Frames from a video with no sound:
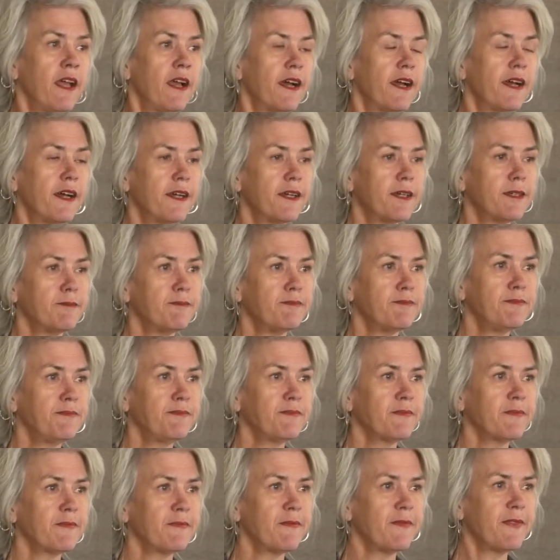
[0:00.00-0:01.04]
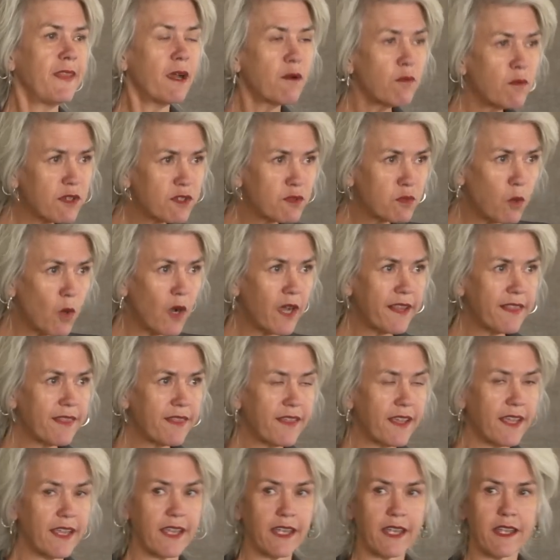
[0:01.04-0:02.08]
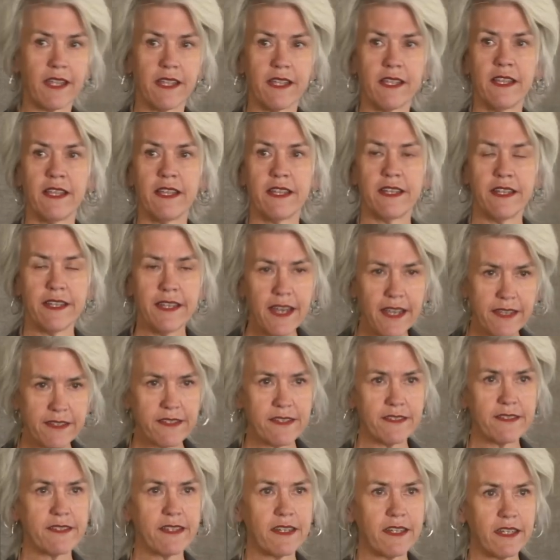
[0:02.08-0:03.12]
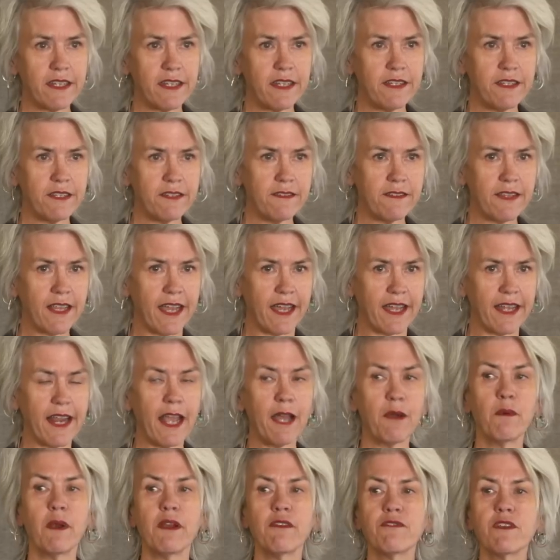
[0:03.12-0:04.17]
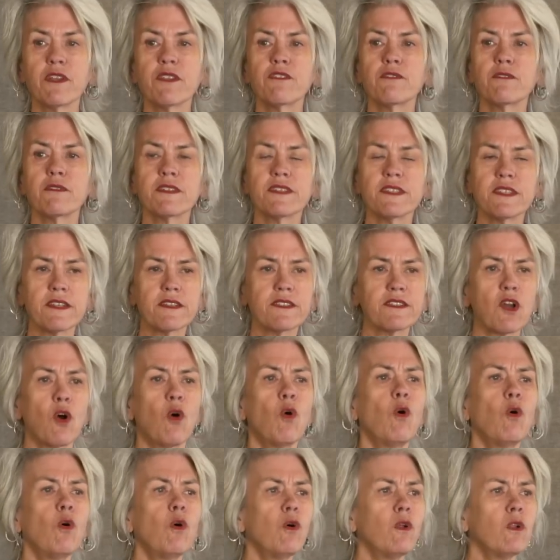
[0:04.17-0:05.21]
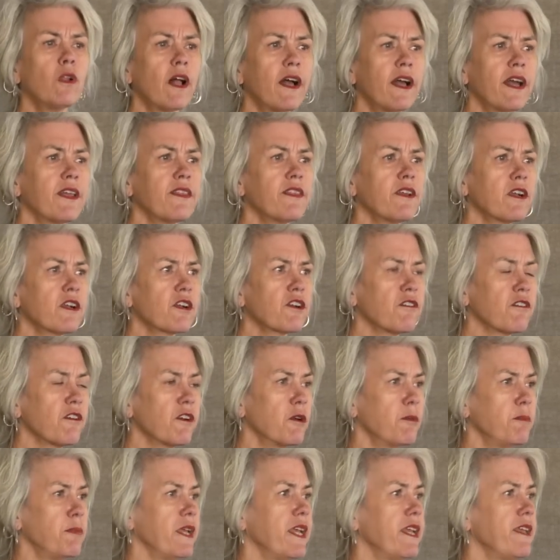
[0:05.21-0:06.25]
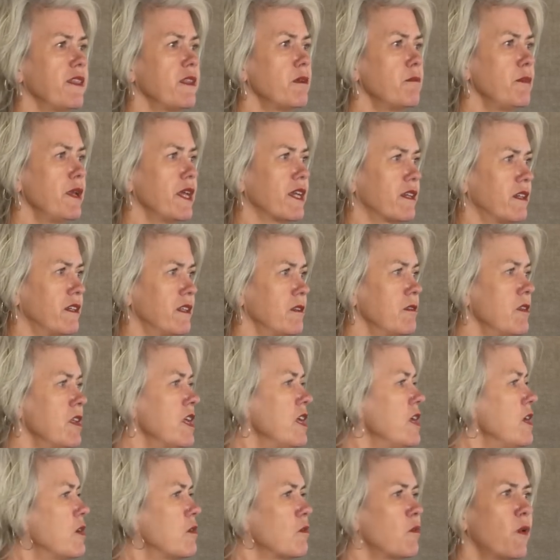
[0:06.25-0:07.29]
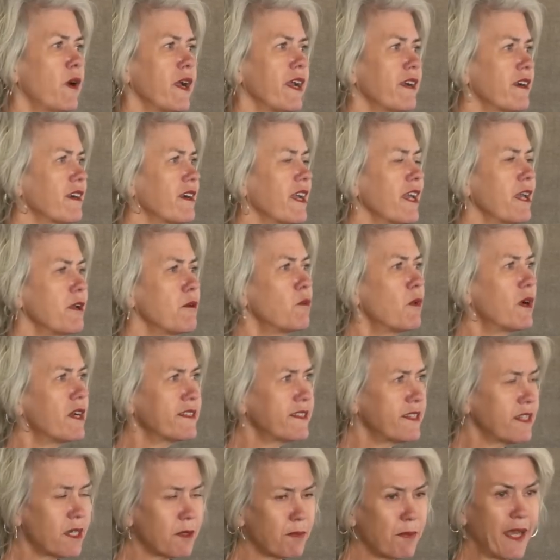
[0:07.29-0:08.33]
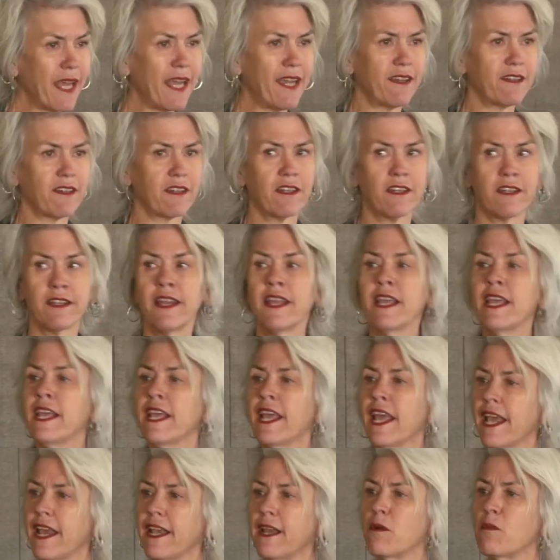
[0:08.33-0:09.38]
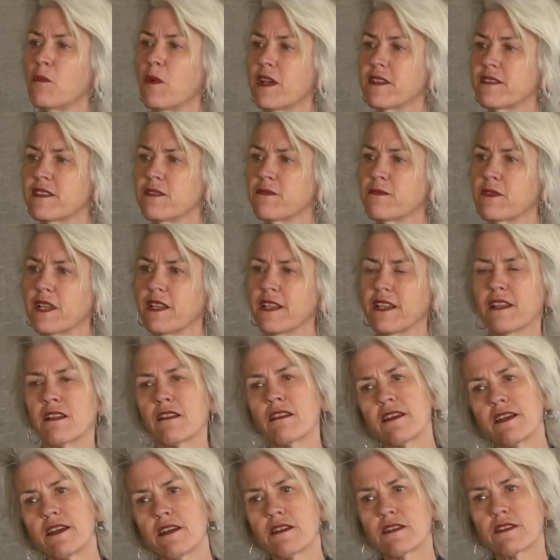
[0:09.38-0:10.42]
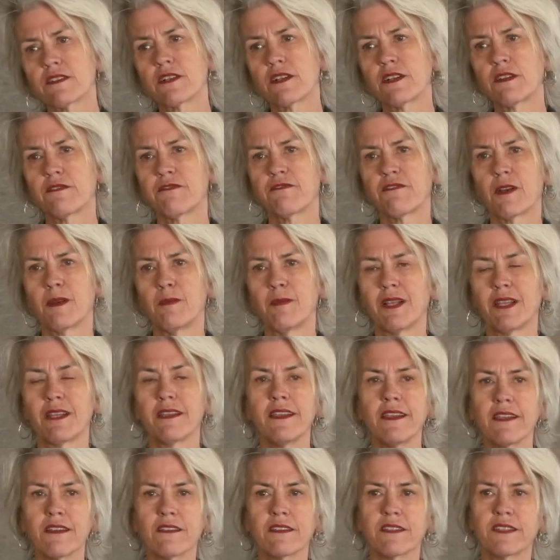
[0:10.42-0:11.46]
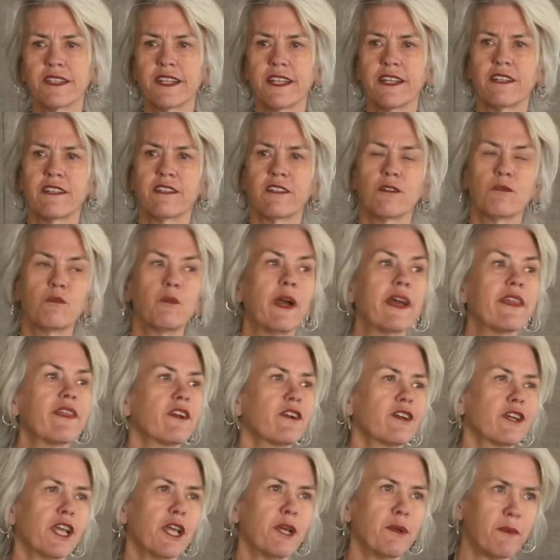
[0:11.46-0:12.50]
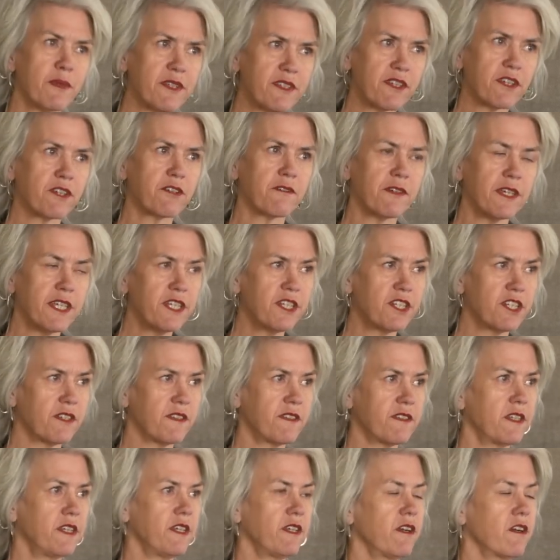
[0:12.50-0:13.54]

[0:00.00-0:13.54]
That was one thing necessary to do that. However, there was this whole other group in the middle where it wasn't a pattern and it wasn't really clear sort of from a legal standard whether it was egregious